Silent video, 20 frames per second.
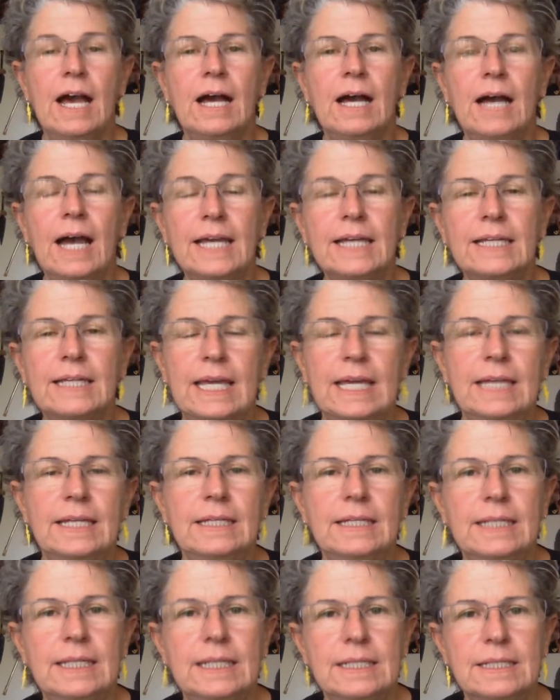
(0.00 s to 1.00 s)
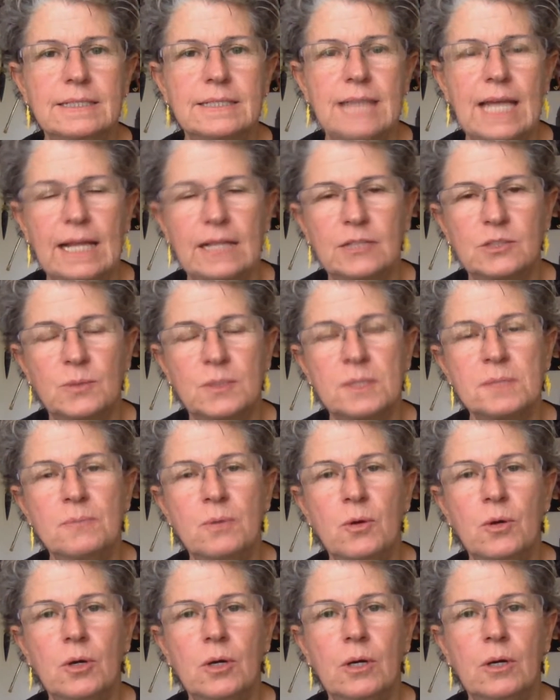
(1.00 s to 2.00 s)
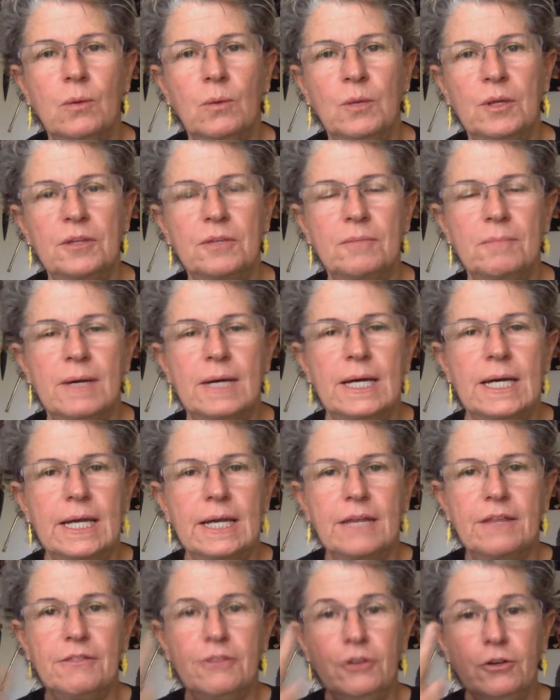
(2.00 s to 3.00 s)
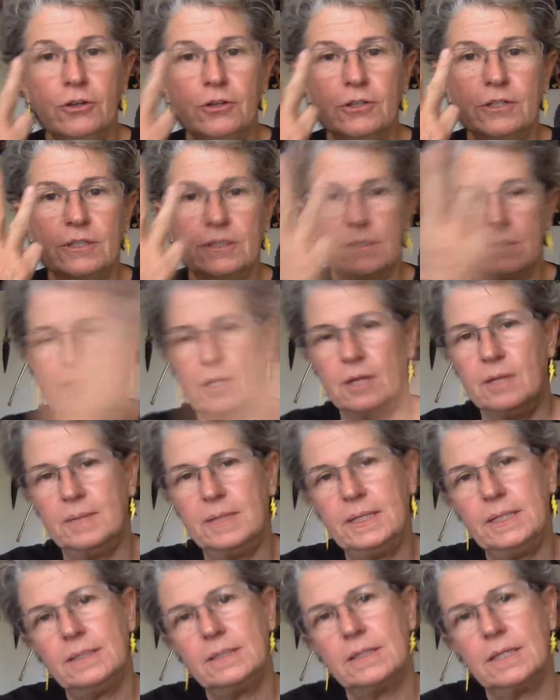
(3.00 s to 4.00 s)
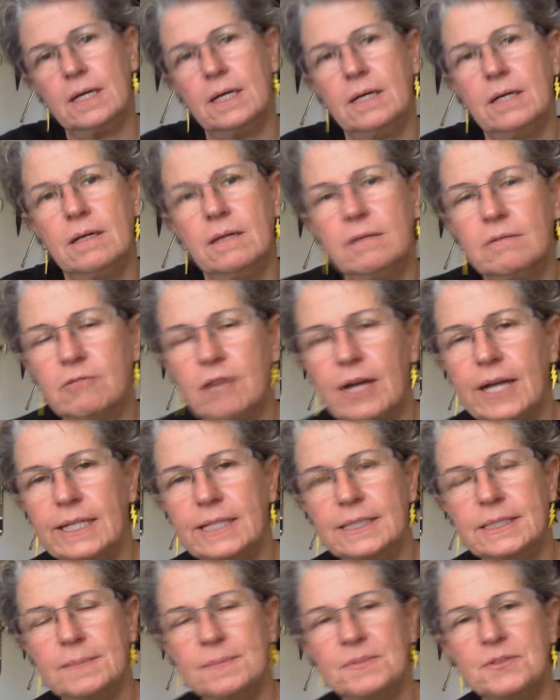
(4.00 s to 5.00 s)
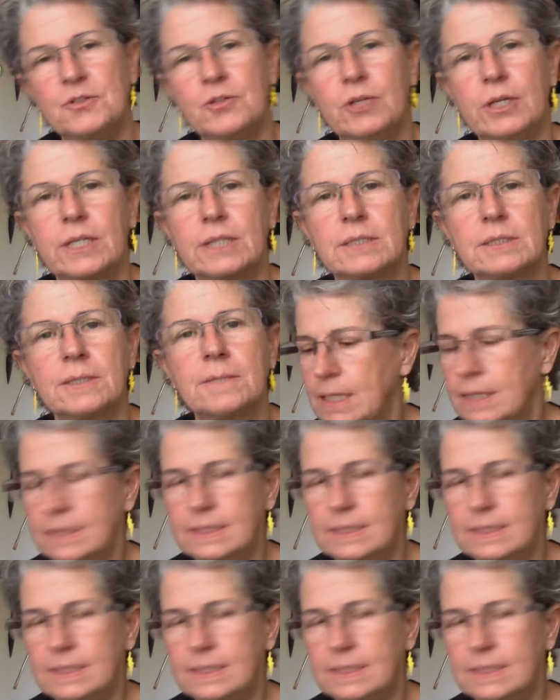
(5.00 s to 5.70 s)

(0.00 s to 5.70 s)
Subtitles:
Hi again, it's Alex Westmore with my third installment of Writing Tips and Tricks.